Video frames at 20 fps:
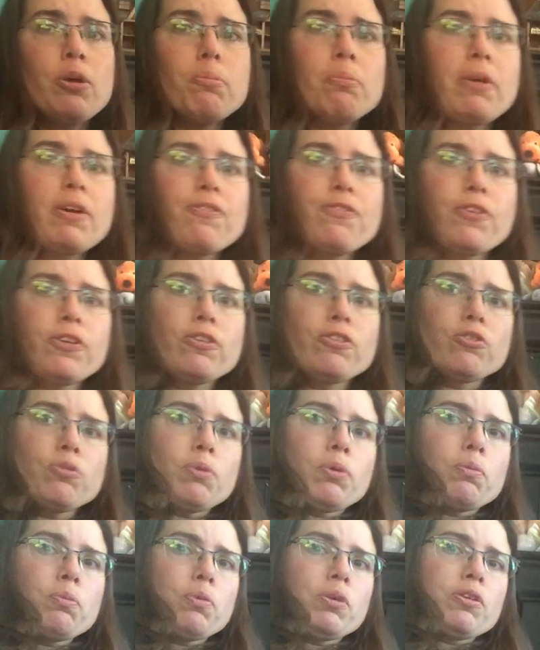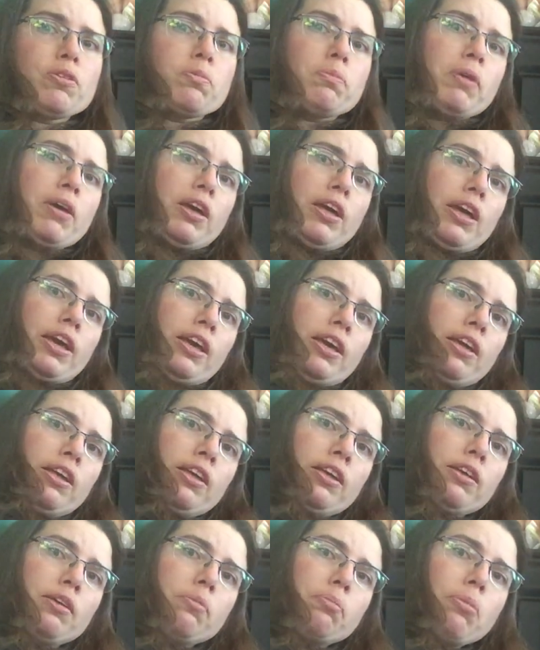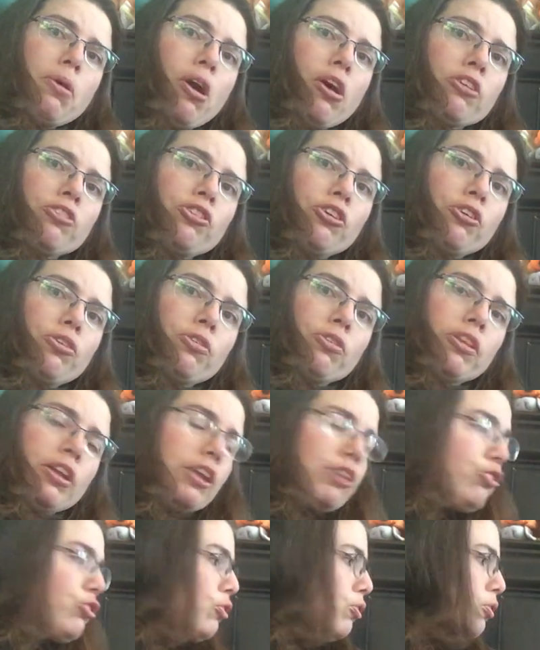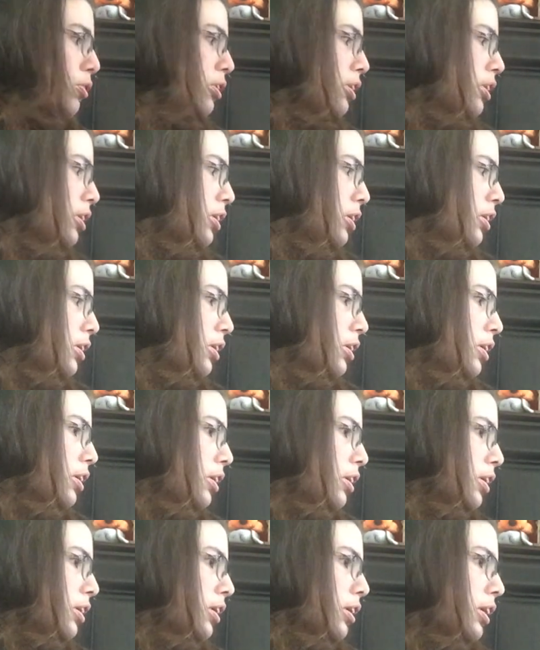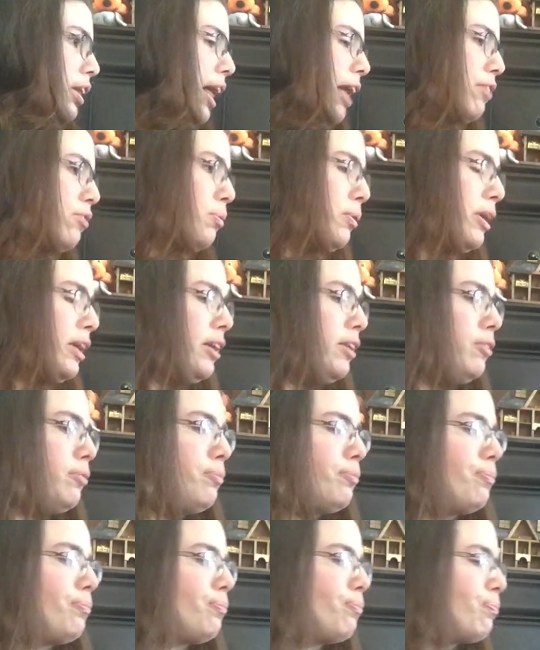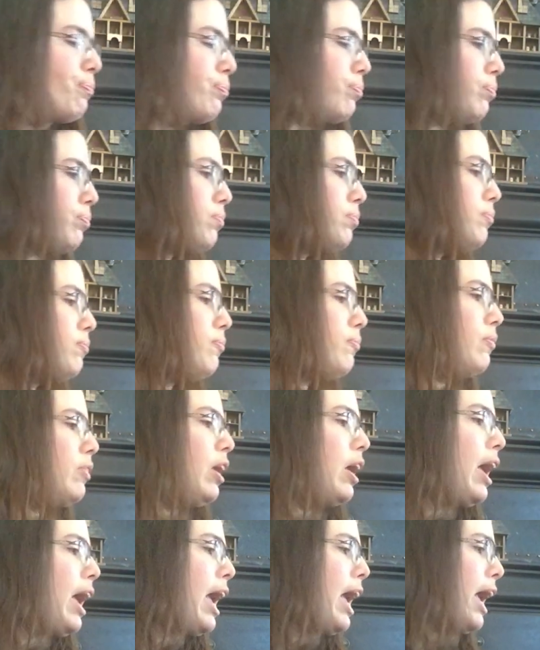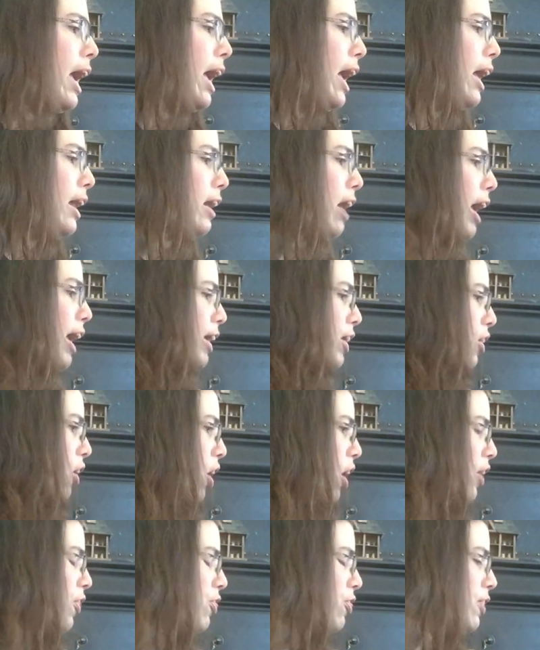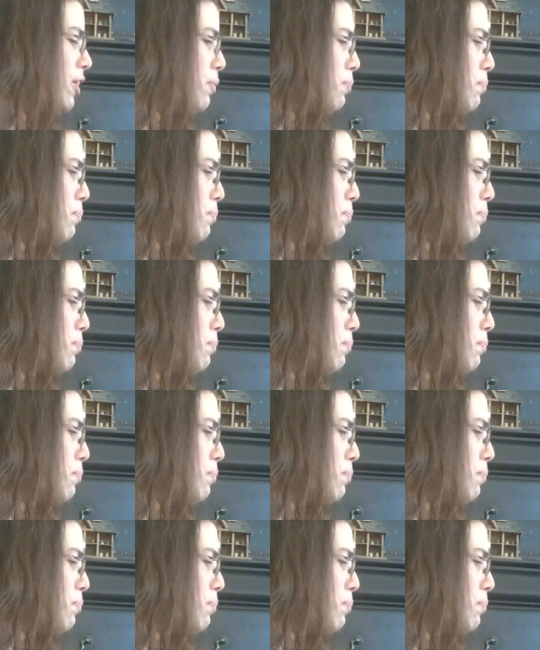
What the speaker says: My first one was my poncho that I showed last week. And I got the